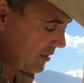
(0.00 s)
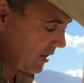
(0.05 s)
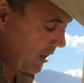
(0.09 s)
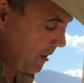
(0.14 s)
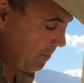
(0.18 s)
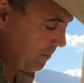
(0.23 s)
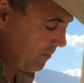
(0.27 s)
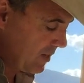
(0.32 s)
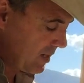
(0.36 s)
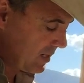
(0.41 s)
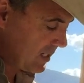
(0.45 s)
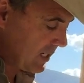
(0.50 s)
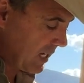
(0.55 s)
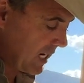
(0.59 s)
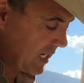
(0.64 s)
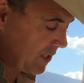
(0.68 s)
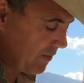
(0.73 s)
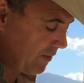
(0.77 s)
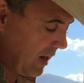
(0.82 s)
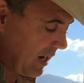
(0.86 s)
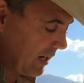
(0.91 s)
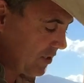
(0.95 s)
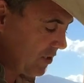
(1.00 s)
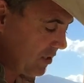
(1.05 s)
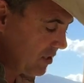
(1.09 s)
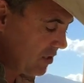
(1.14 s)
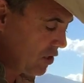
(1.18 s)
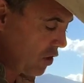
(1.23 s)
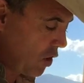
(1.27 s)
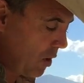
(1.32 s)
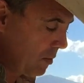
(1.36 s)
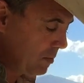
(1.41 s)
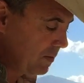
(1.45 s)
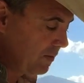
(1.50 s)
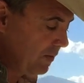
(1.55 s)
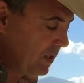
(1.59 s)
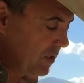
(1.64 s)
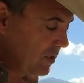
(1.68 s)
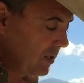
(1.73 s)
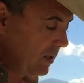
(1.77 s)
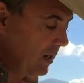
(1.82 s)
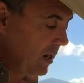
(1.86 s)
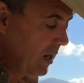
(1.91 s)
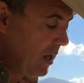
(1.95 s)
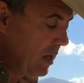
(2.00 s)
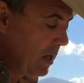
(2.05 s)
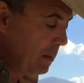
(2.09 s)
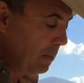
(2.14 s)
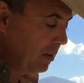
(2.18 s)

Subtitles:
So dissatisfaction times vision